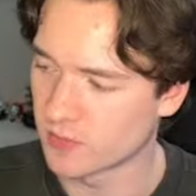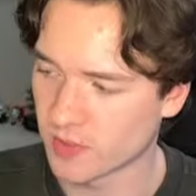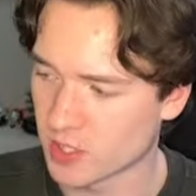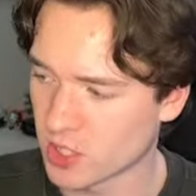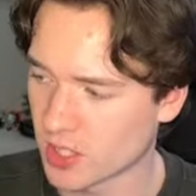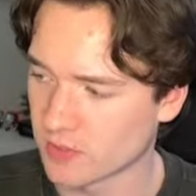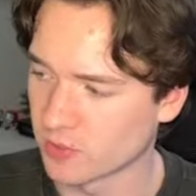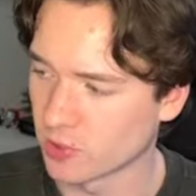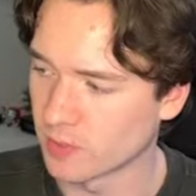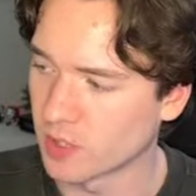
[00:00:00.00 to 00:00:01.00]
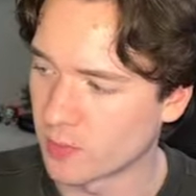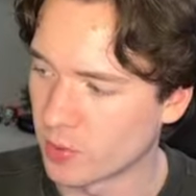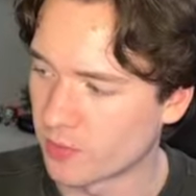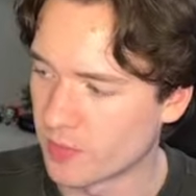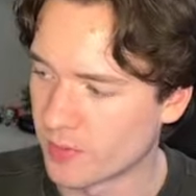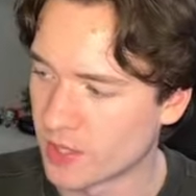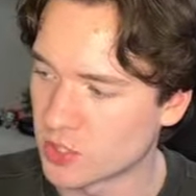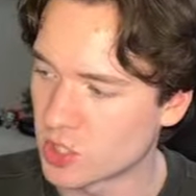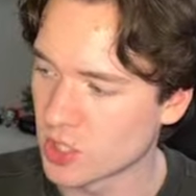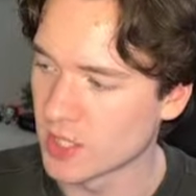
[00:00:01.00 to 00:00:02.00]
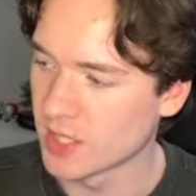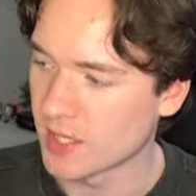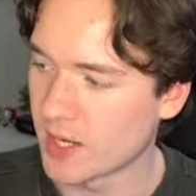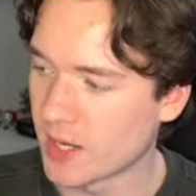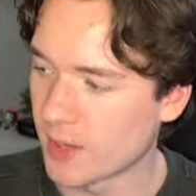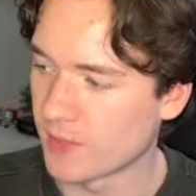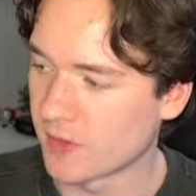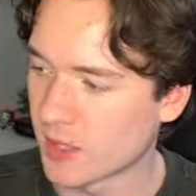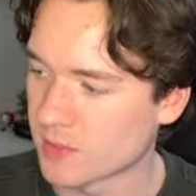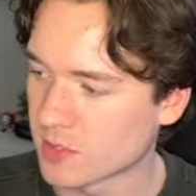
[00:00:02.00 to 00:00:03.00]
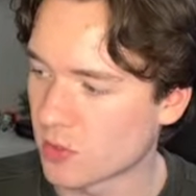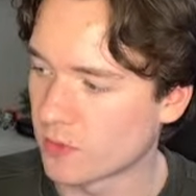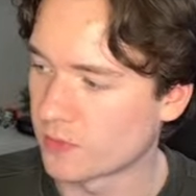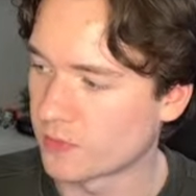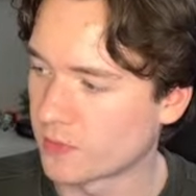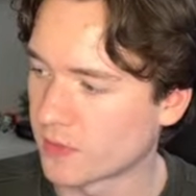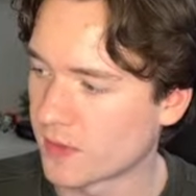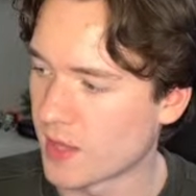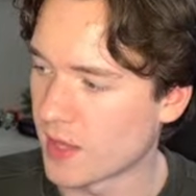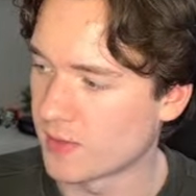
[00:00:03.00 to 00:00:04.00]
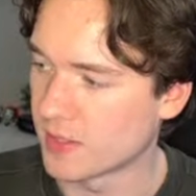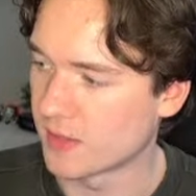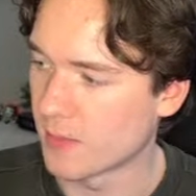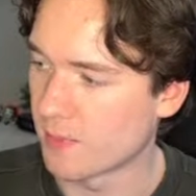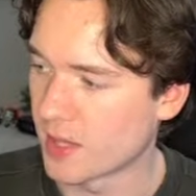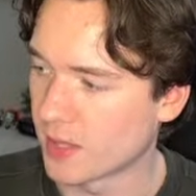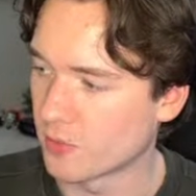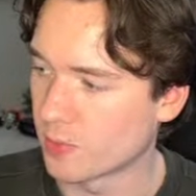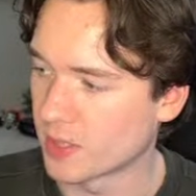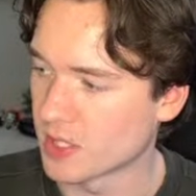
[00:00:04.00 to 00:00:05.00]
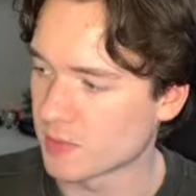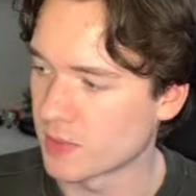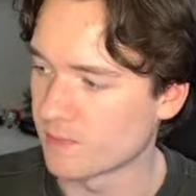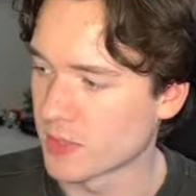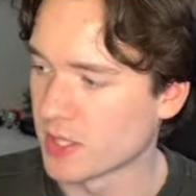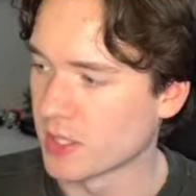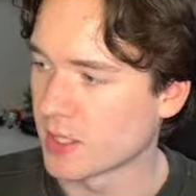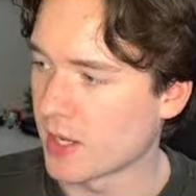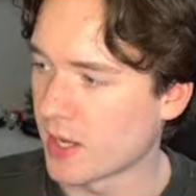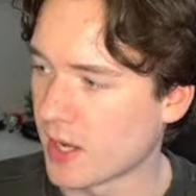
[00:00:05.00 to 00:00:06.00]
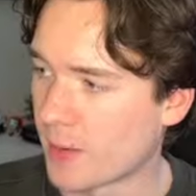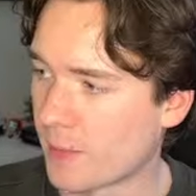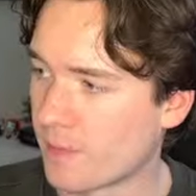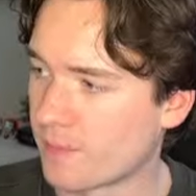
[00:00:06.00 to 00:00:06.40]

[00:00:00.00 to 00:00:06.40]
got a chance of Lookman coming off the bench. In terms of the Dembele replacement, I